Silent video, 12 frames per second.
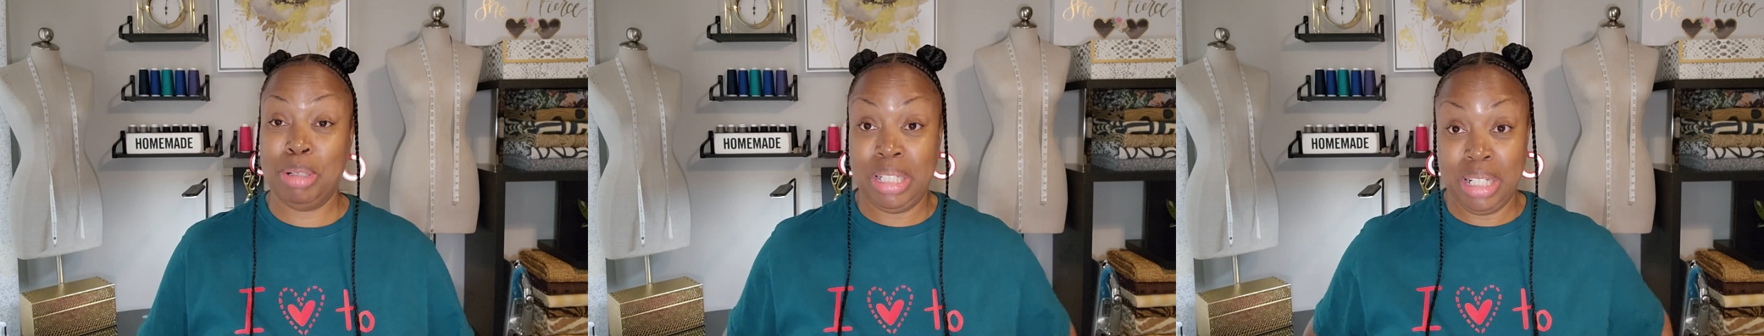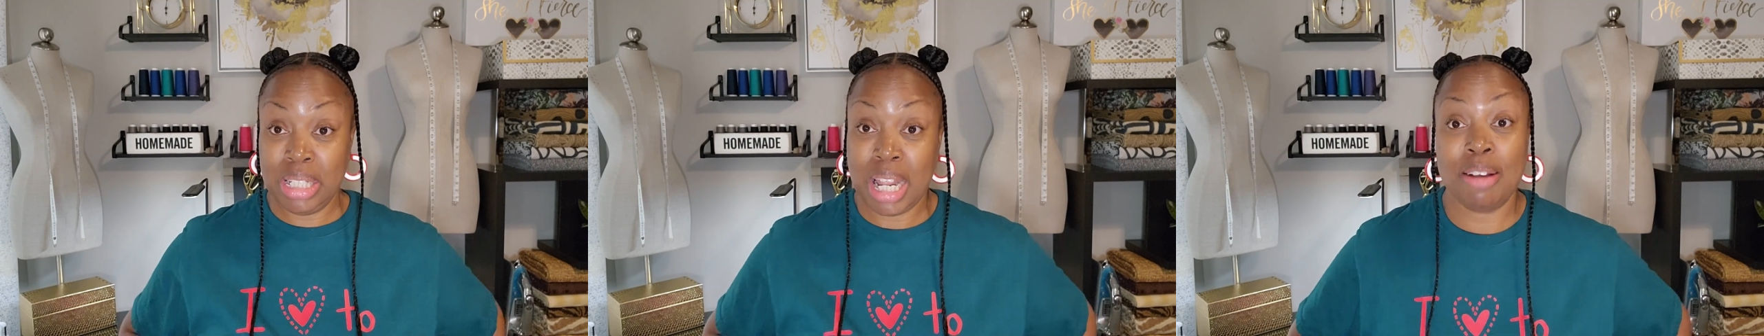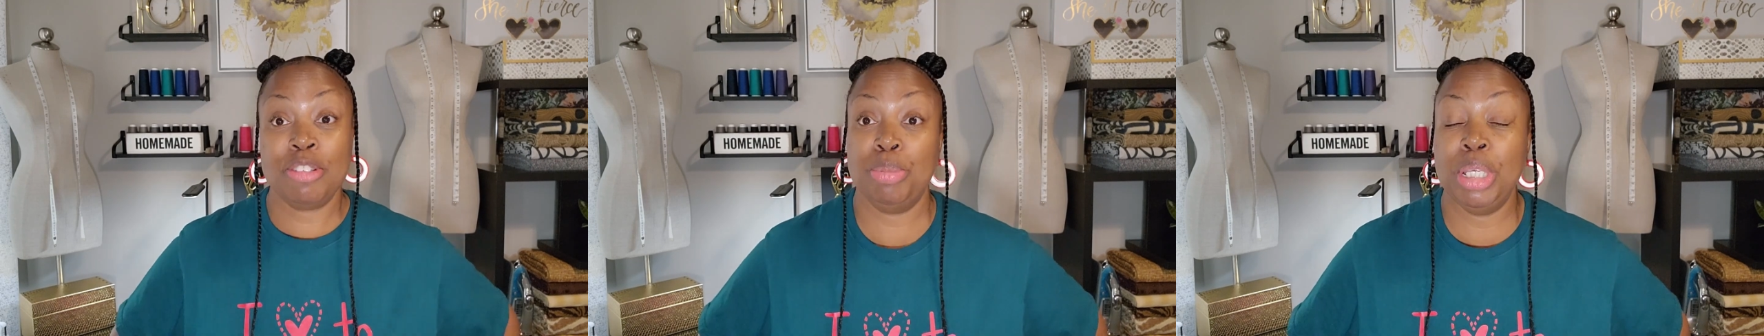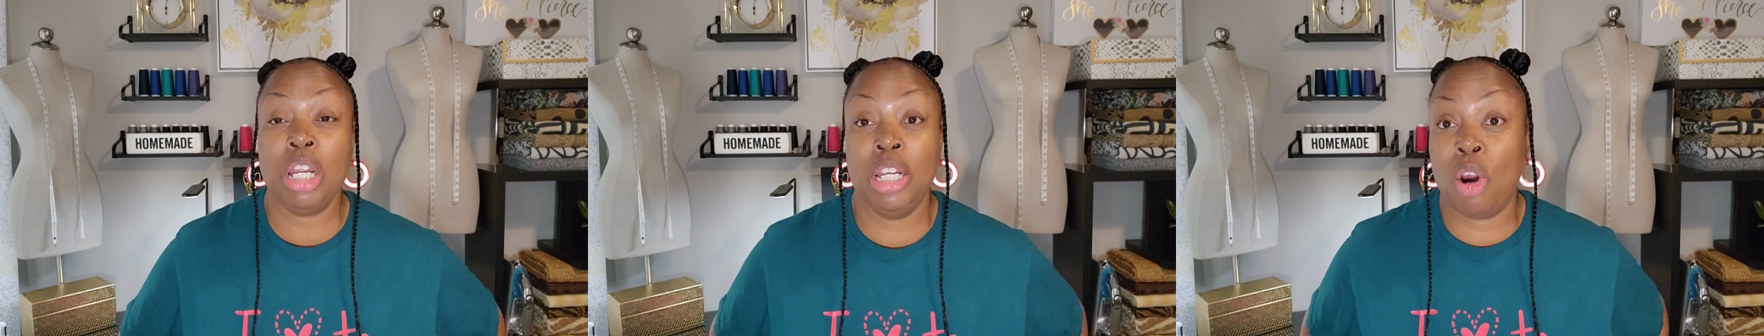it doesn't have to
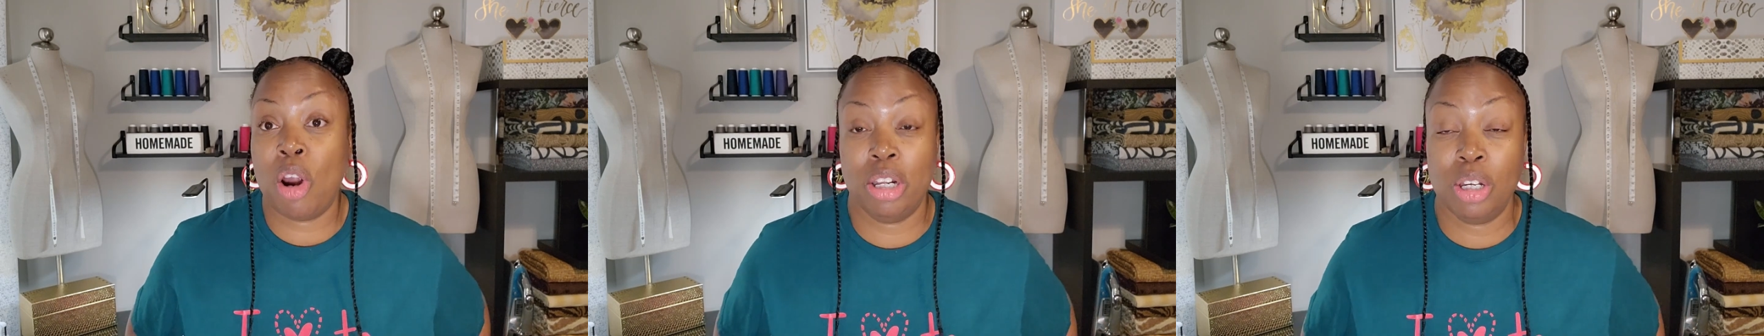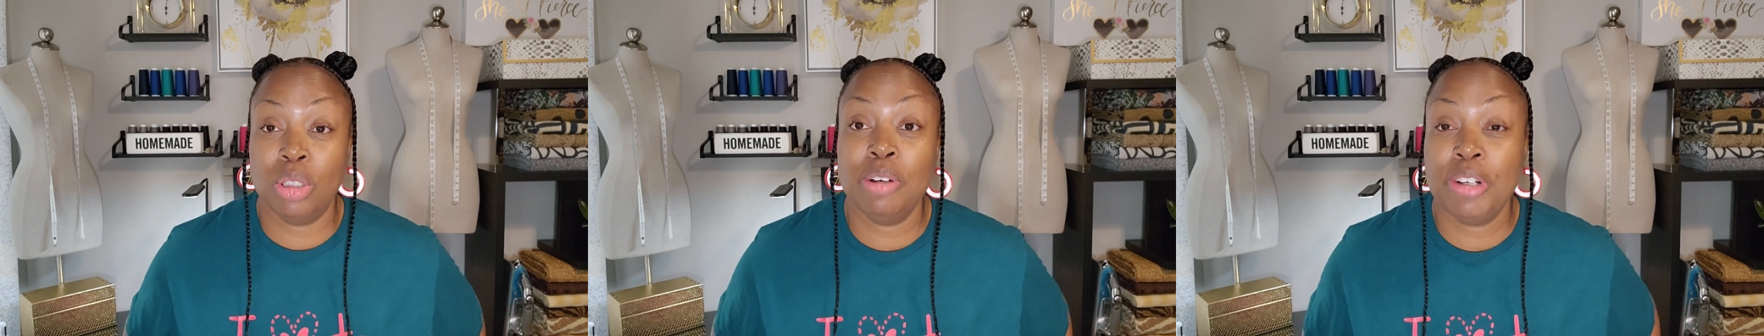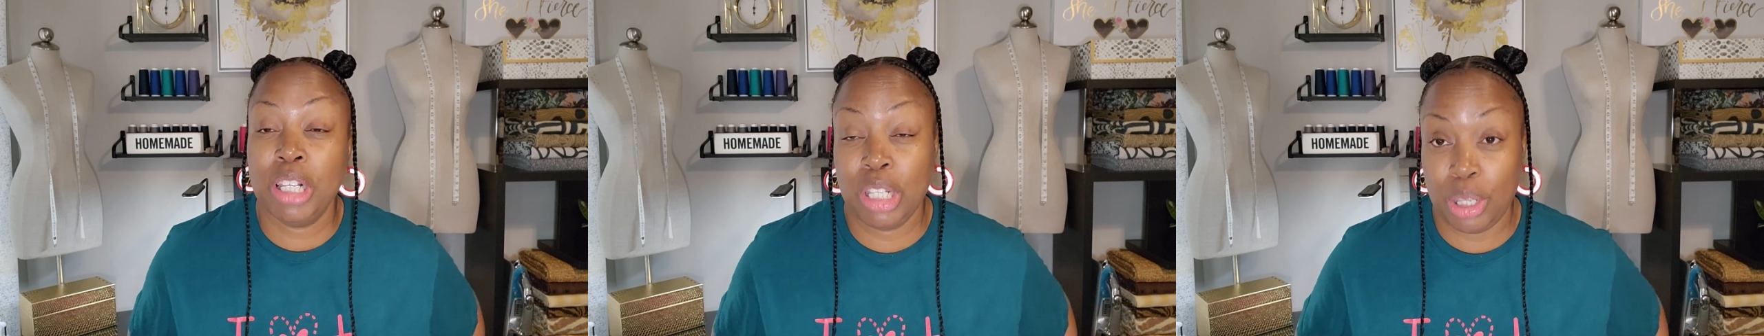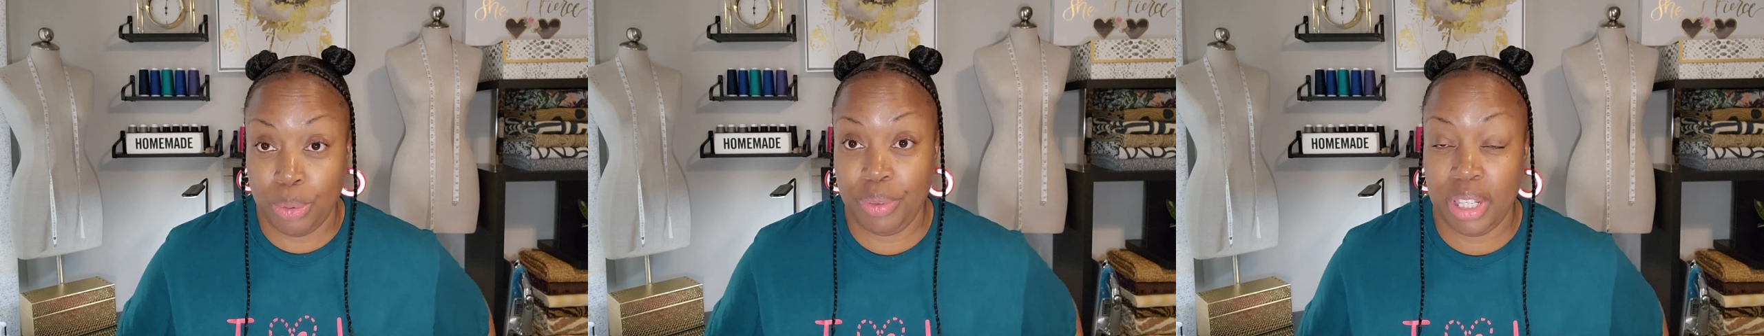be an article of
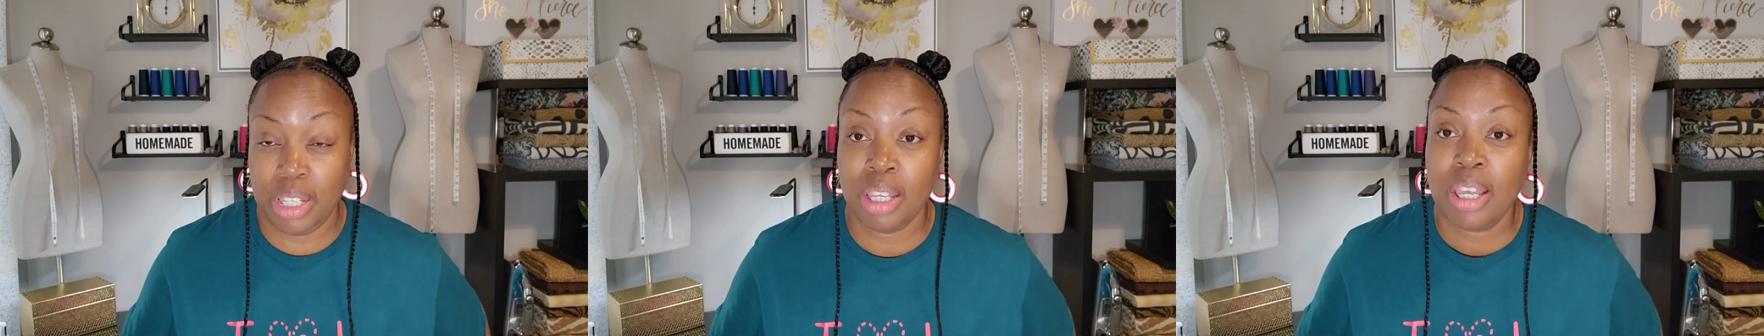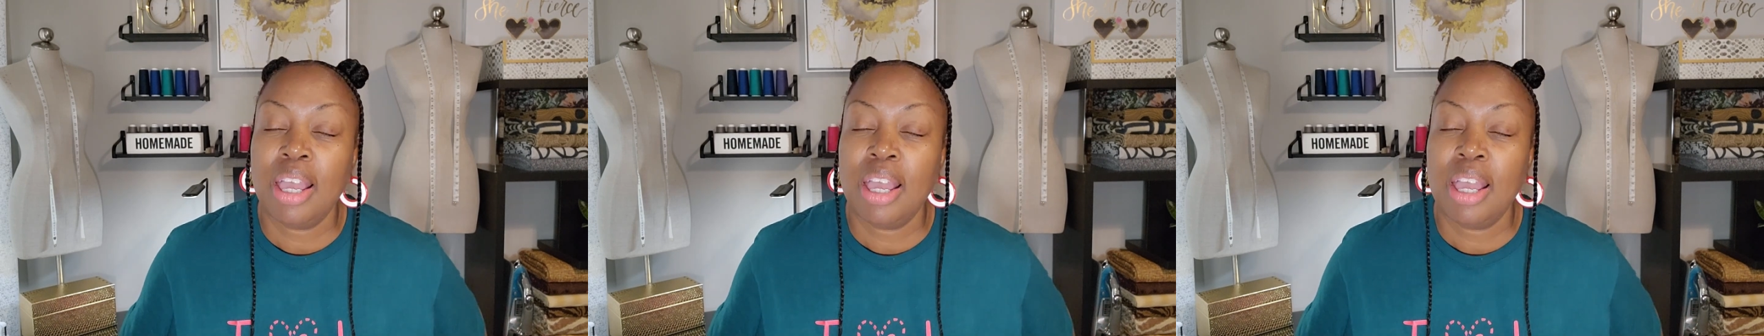clothing,